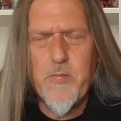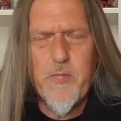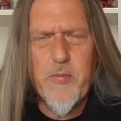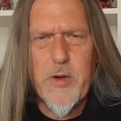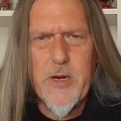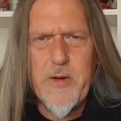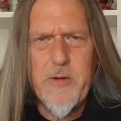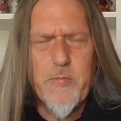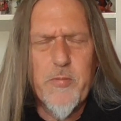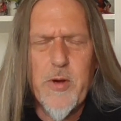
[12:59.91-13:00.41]

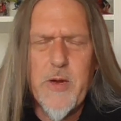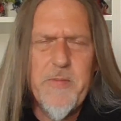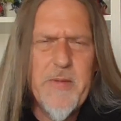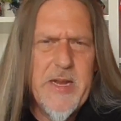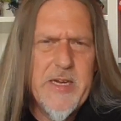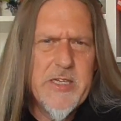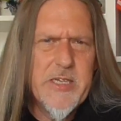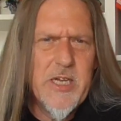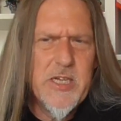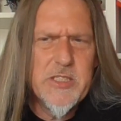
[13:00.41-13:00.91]

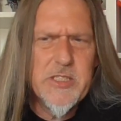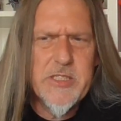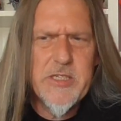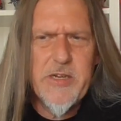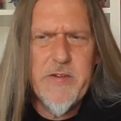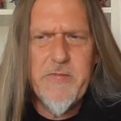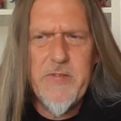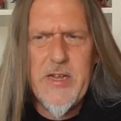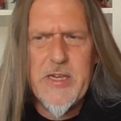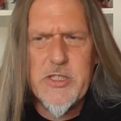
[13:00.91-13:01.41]
pre-made dungeon
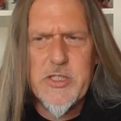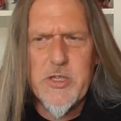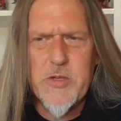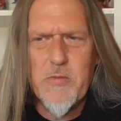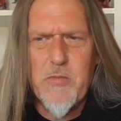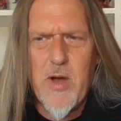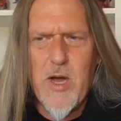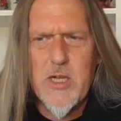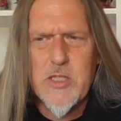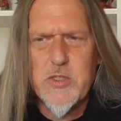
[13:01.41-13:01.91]
adventure
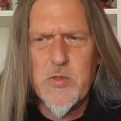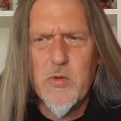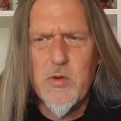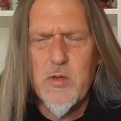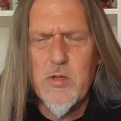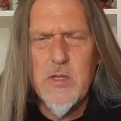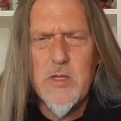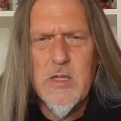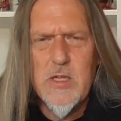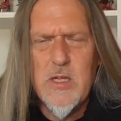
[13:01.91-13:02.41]

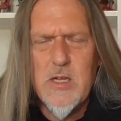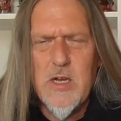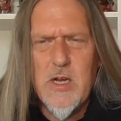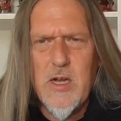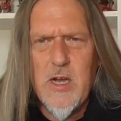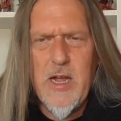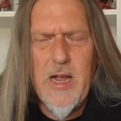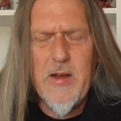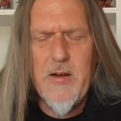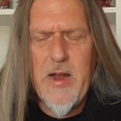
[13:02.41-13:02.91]
module
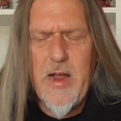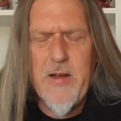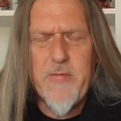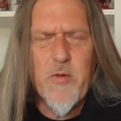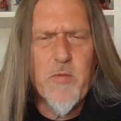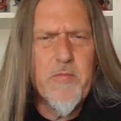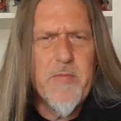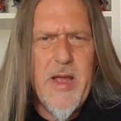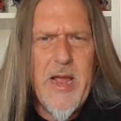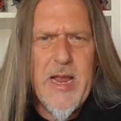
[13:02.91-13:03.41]

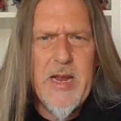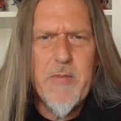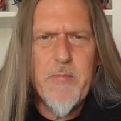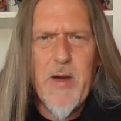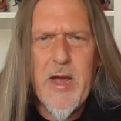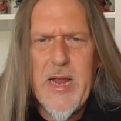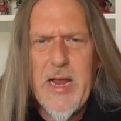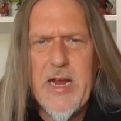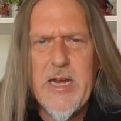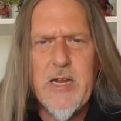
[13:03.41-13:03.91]
ever made
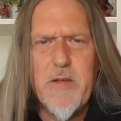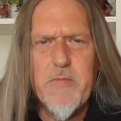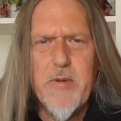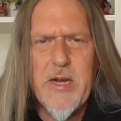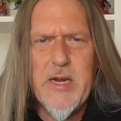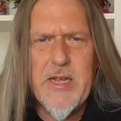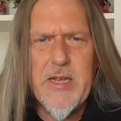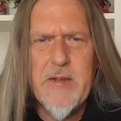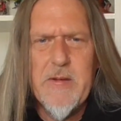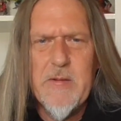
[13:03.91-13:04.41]
by
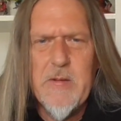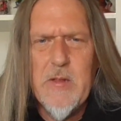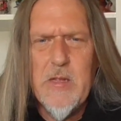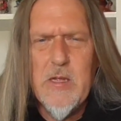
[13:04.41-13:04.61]
anybody.